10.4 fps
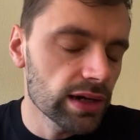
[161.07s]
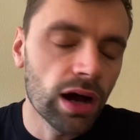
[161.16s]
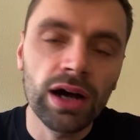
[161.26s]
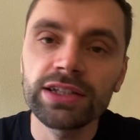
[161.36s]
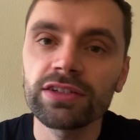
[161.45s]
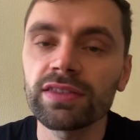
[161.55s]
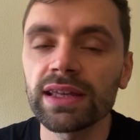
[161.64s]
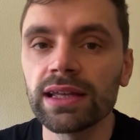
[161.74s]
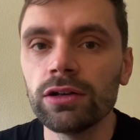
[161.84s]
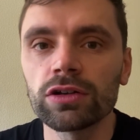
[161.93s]
I just
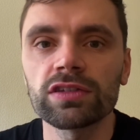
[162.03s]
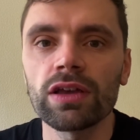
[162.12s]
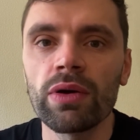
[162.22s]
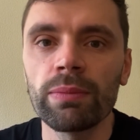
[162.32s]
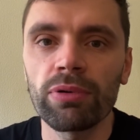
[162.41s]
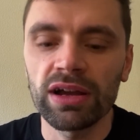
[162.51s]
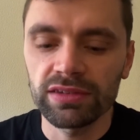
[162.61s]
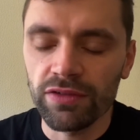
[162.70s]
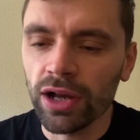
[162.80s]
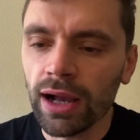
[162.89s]
think it looks so
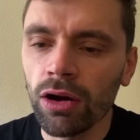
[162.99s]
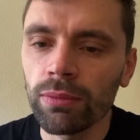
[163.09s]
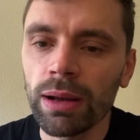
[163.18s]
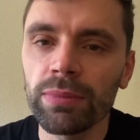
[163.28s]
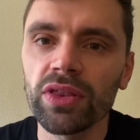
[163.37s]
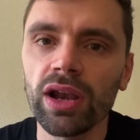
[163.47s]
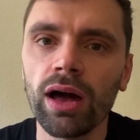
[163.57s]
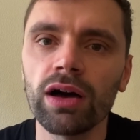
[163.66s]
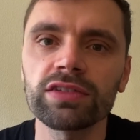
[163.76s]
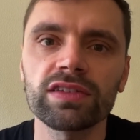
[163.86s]
impressive. I can't remember the
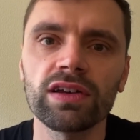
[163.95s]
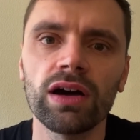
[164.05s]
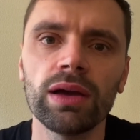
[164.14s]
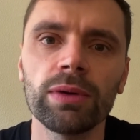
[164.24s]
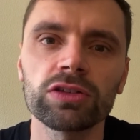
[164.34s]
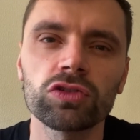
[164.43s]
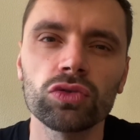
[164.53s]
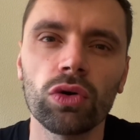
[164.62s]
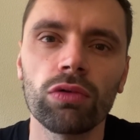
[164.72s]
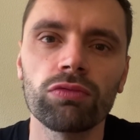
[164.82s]
last time I
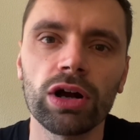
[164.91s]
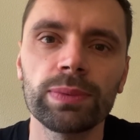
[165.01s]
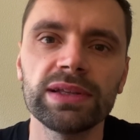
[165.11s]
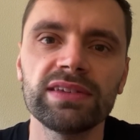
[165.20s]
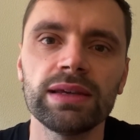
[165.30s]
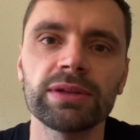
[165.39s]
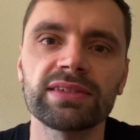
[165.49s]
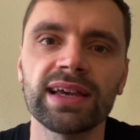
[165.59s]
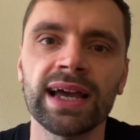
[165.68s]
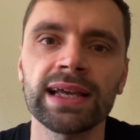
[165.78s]
saw a rugby team
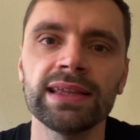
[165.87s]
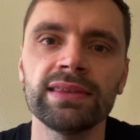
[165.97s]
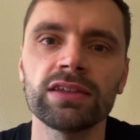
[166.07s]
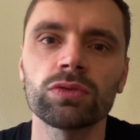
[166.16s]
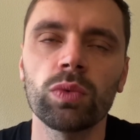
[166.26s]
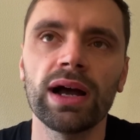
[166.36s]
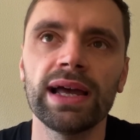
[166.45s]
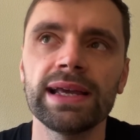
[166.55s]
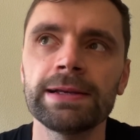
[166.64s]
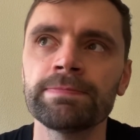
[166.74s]
attack in this
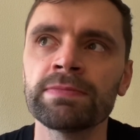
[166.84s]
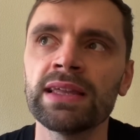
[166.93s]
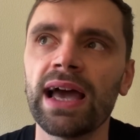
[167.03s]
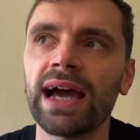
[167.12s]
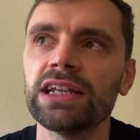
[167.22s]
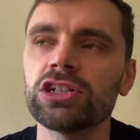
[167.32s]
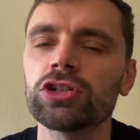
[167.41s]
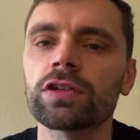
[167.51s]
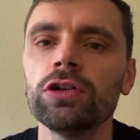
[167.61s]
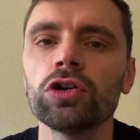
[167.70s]
way, and it
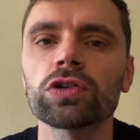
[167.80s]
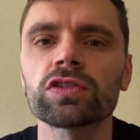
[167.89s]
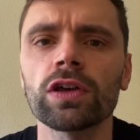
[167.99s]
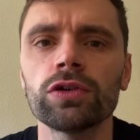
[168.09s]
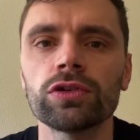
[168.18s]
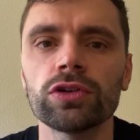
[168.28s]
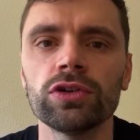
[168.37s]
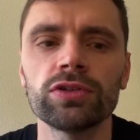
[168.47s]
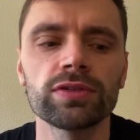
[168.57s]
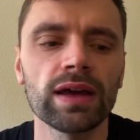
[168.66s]
just looks so
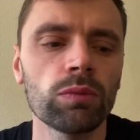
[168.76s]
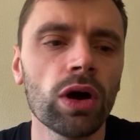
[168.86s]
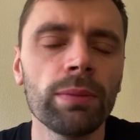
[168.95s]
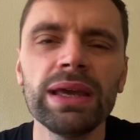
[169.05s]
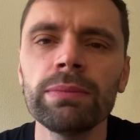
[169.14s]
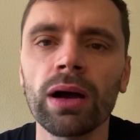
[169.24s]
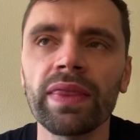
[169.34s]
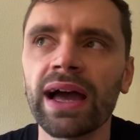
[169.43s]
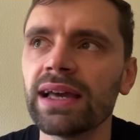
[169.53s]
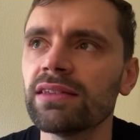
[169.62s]
good. And what I mean by
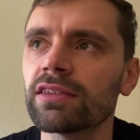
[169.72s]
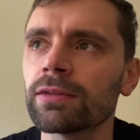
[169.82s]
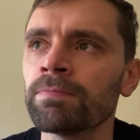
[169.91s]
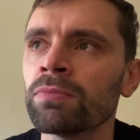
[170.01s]
that is